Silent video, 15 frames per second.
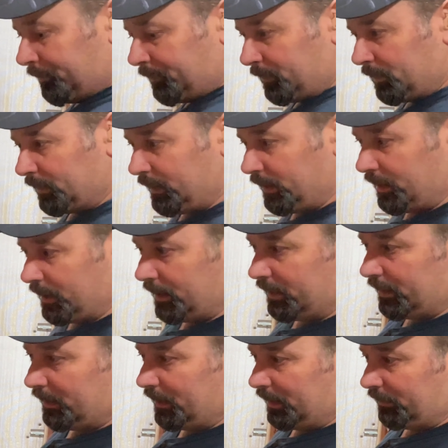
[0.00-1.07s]
Okay, then
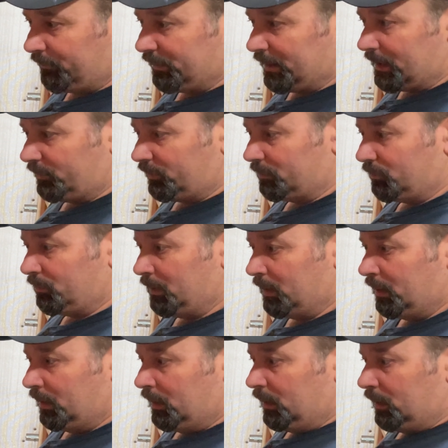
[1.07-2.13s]
I've got some
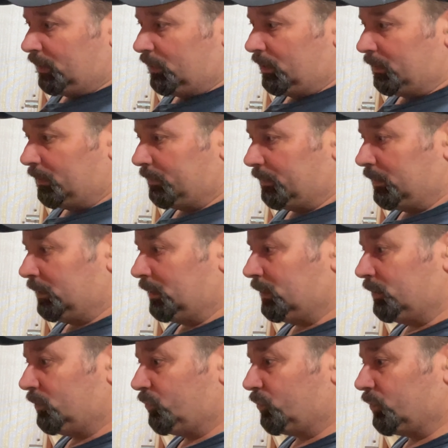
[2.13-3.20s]

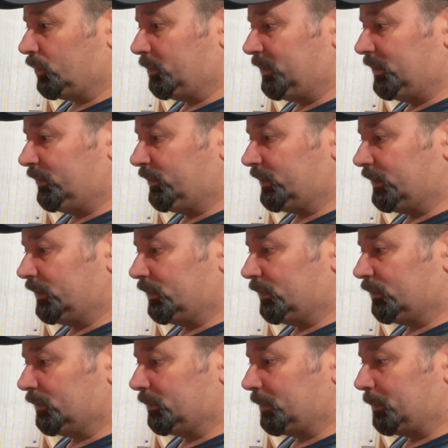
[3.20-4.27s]
trimmings here
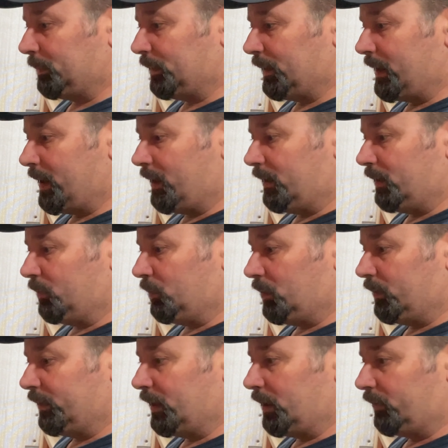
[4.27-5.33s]
from a plant in one of
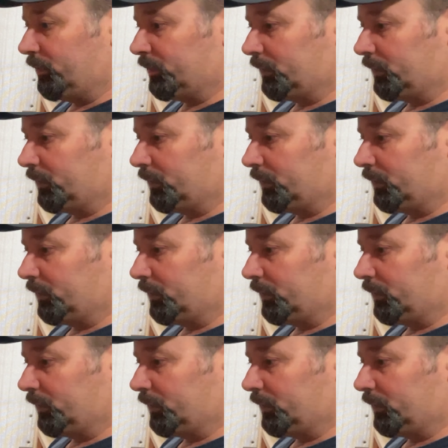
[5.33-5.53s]
the other